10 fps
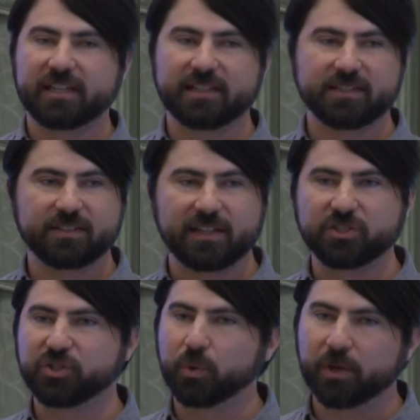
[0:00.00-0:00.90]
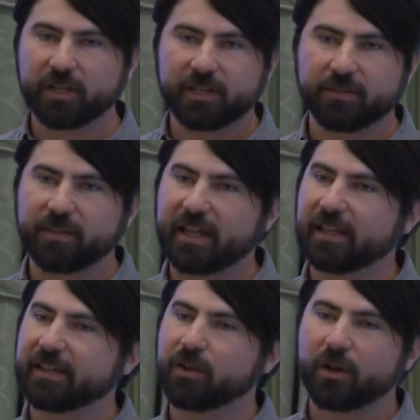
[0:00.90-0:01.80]
is ensuring
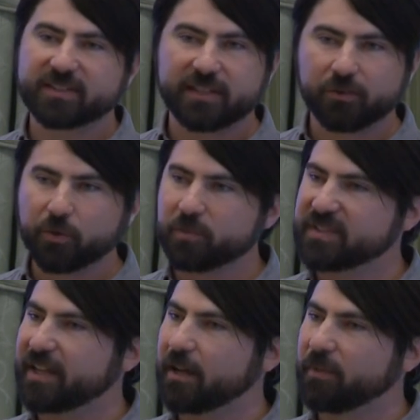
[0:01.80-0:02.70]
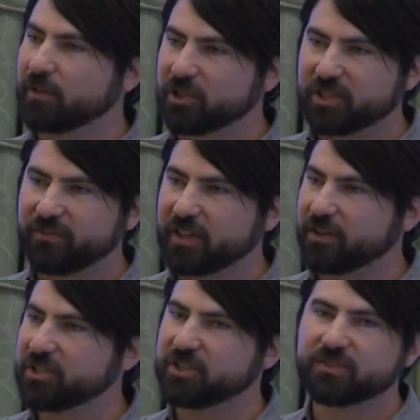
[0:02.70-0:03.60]
that like the autoscale group is set up, the launch
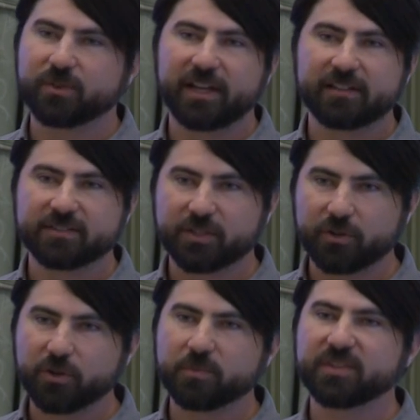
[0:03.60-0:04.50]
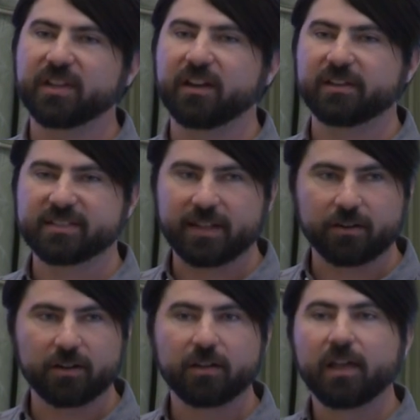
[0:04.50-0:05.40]
configuration is right, the security groups are there, et
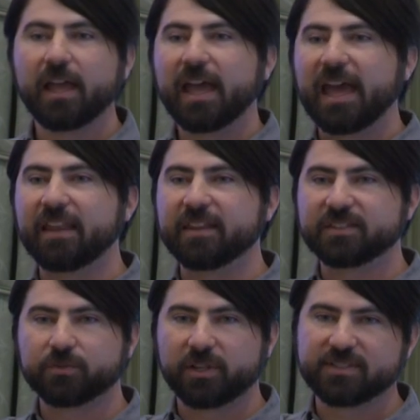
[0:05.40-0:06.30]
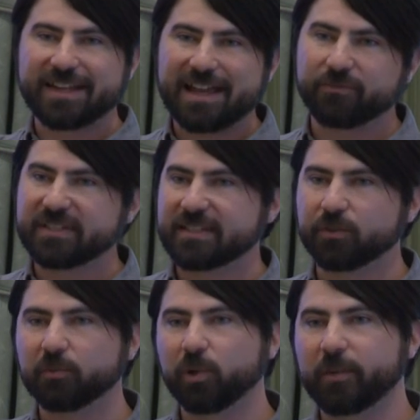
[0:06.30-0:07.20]
cetera. And this runs on every
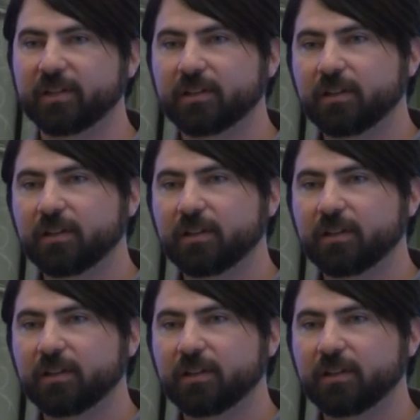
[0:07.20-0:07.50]
single deployment.